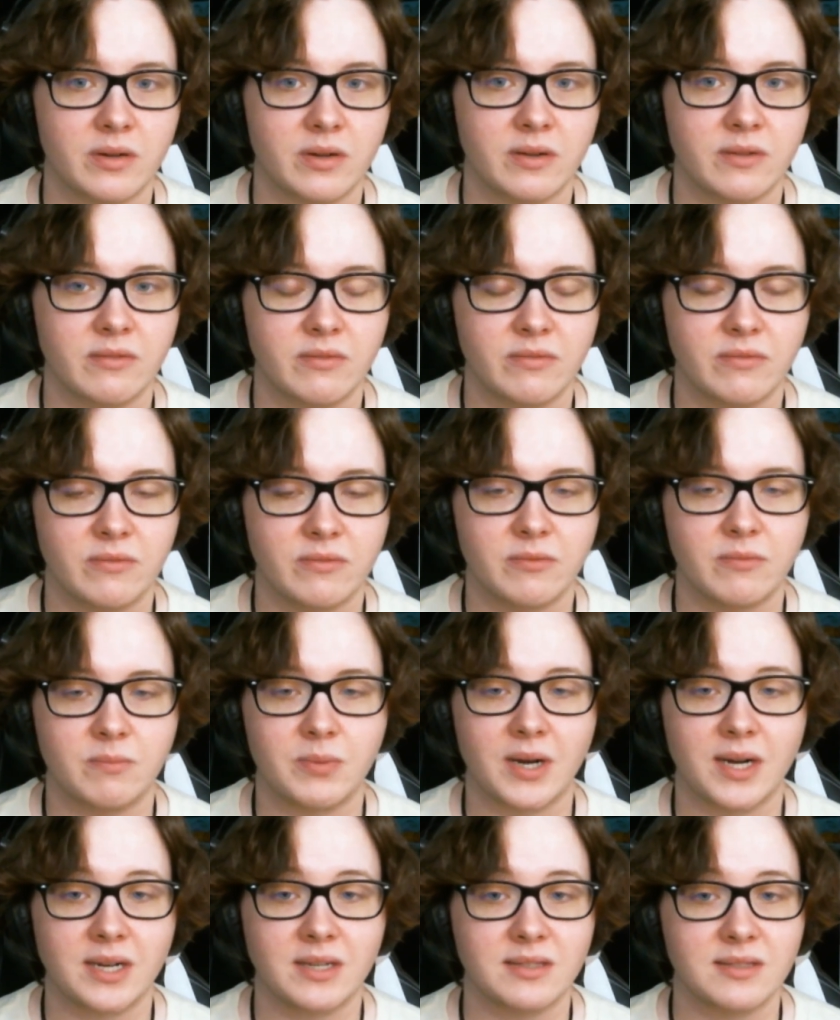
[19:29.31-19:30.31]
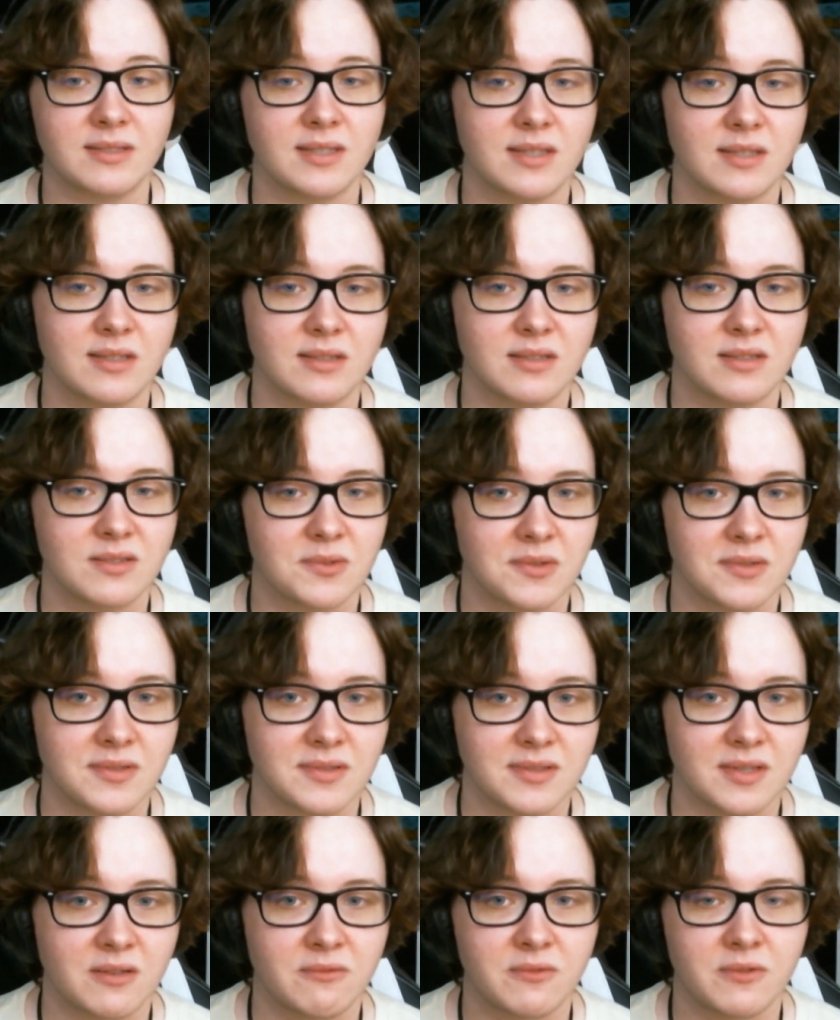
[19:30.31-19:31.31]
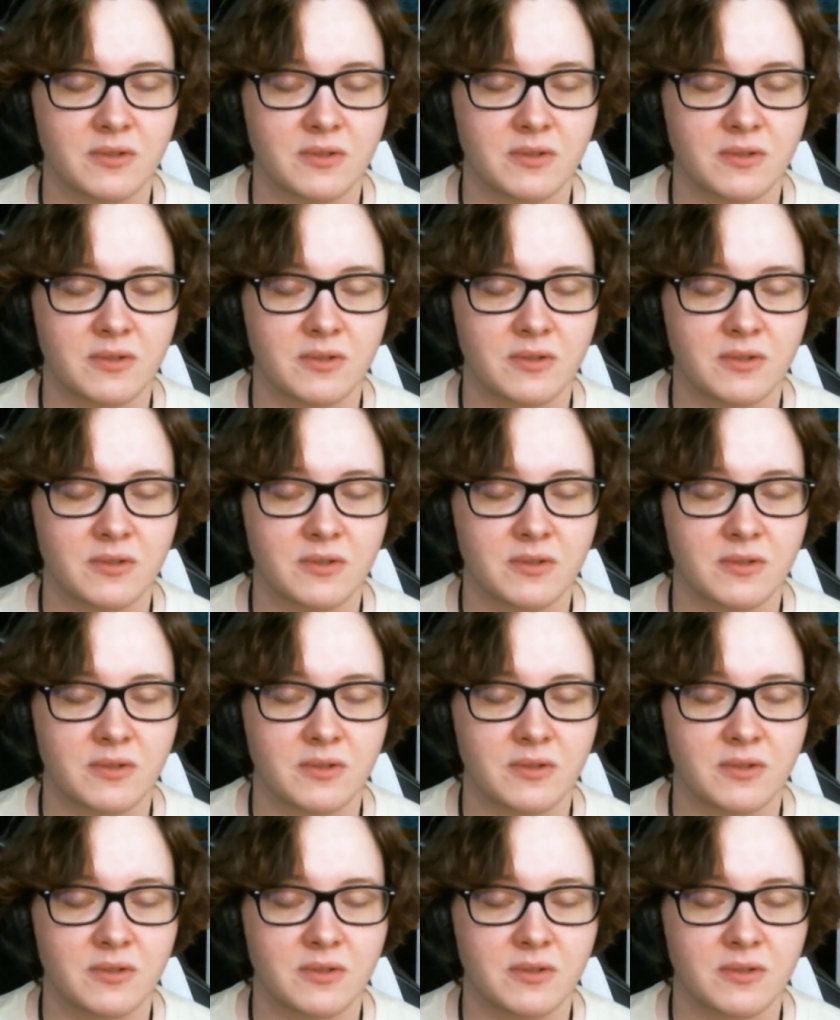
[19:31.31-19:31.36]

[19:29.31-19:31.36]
of practicing this sort of stuff.